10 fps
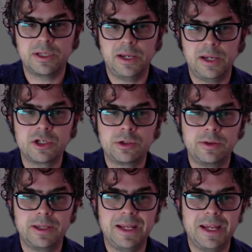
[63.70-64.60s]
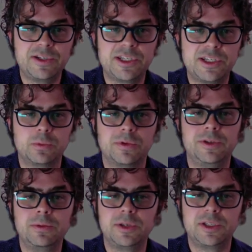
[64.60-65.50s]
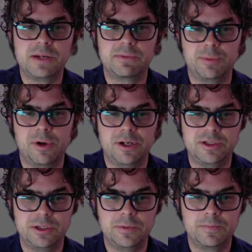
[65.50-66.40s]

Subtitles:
would make sure that every single review is getting responded to.